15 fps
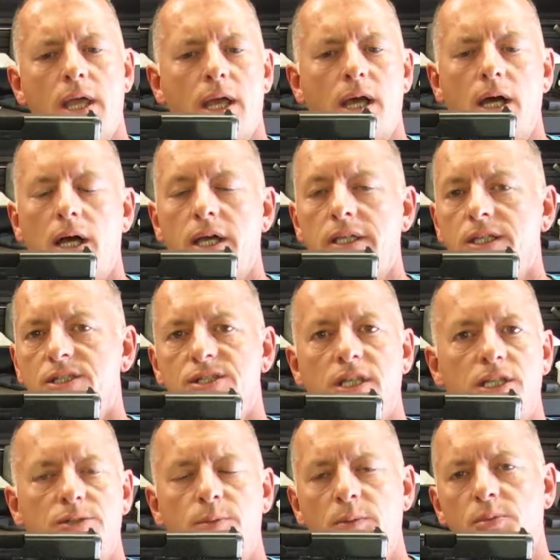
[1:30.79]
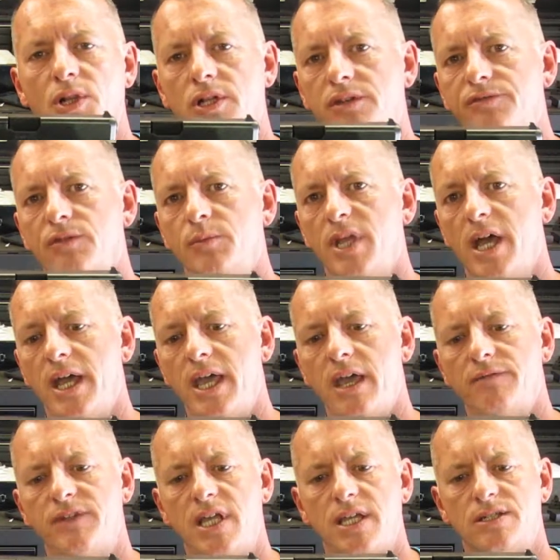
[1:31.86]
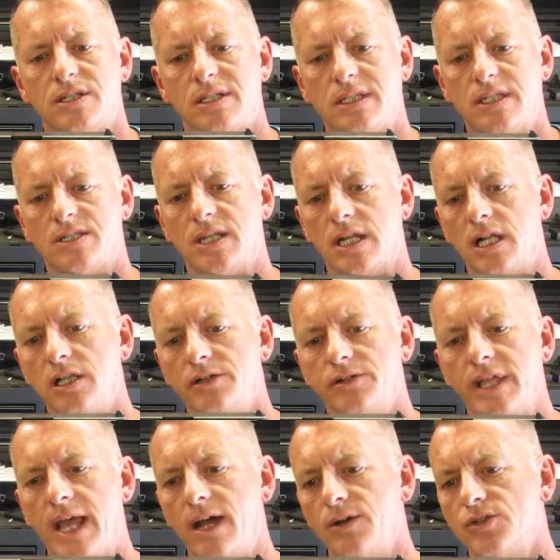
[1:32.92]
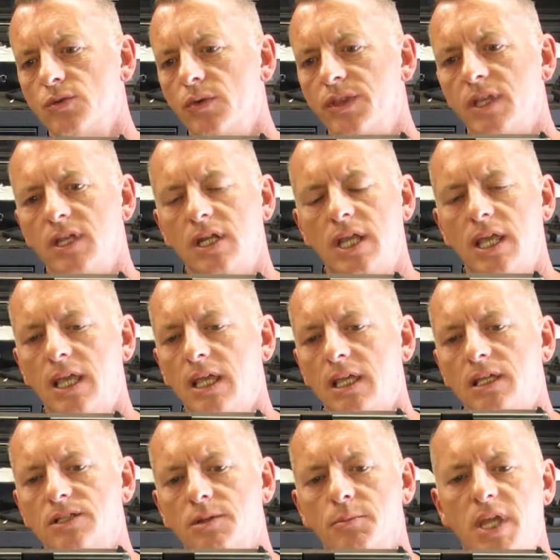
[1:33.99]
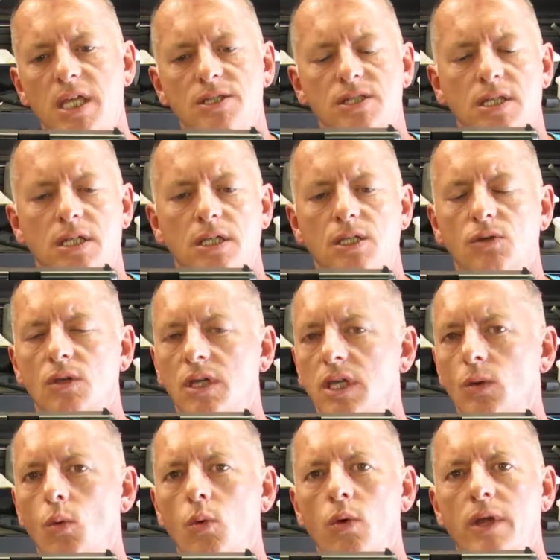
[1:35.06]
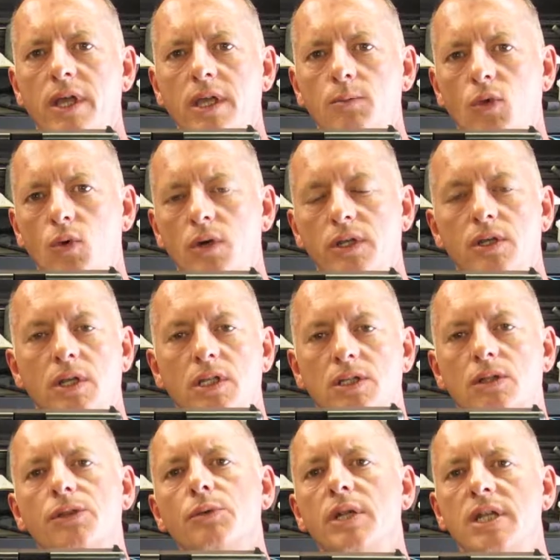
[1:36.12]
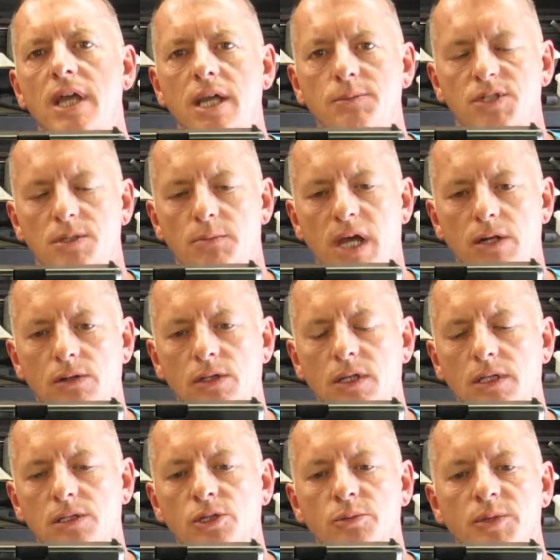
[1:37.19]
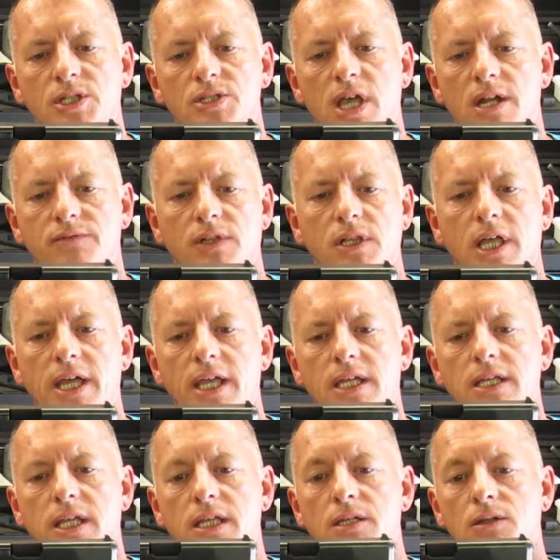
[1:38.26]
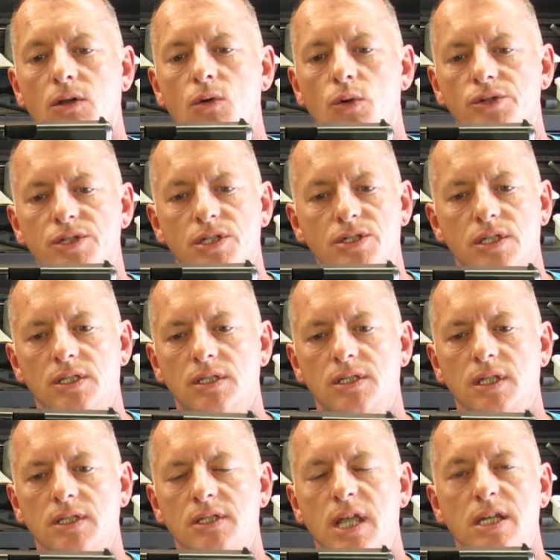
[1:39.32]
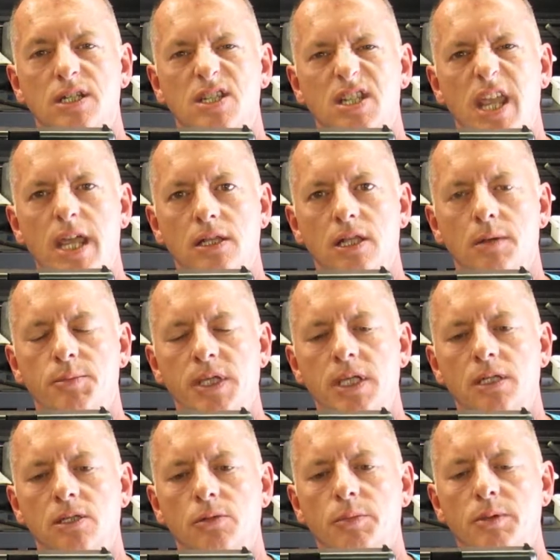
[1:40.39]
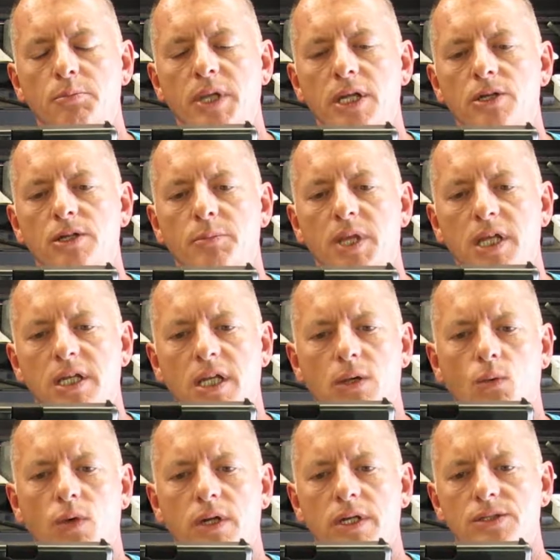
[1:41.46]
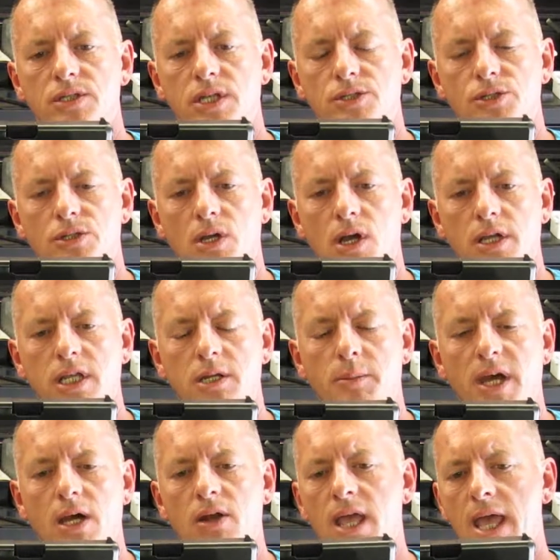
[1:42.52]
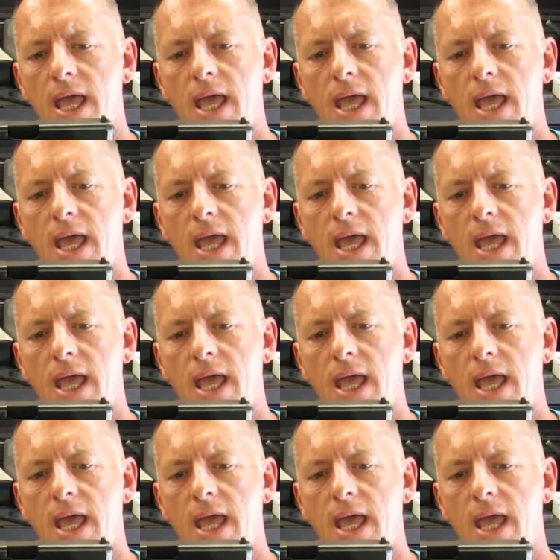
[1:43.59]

and this thing has been plenty for me. I have tested this and cleared the house with it. It's amazing. You can get way more. You can get 3 times the amount of lumens out of a light, and of course they tend to scale up and get a little bit bigger depending on what it is that you're talking about.